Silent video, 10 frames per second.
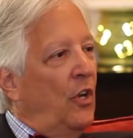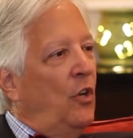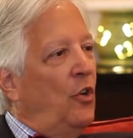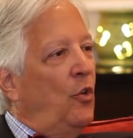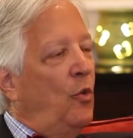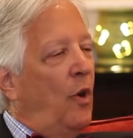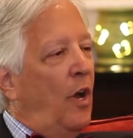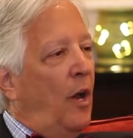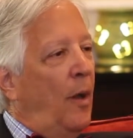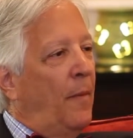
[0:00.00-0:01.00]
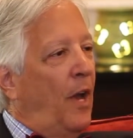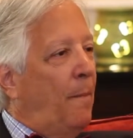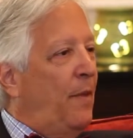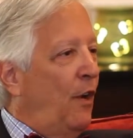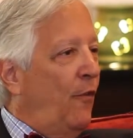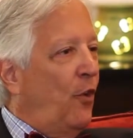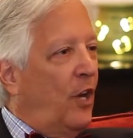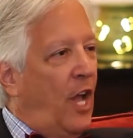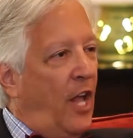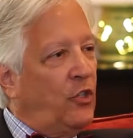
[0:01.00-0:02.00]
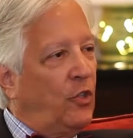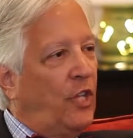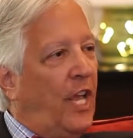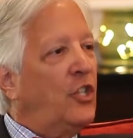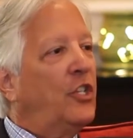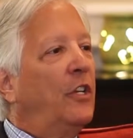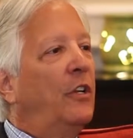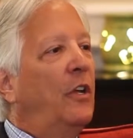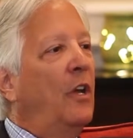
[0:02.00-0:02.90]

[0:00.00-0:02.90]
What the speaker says: who appear for a consultation